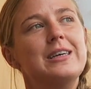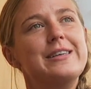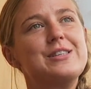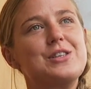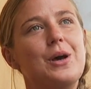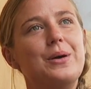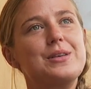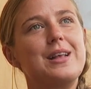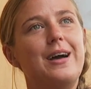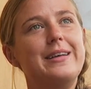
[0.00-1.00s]
Yeah, so I
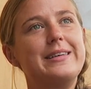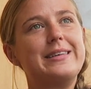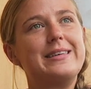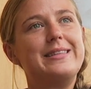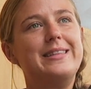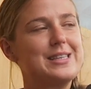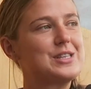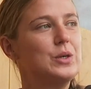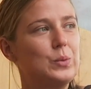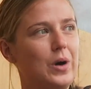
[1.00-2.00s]
was like,
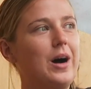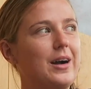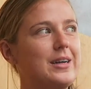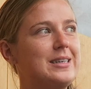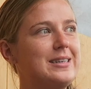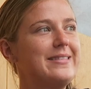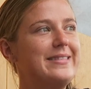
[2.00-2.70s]
this could work.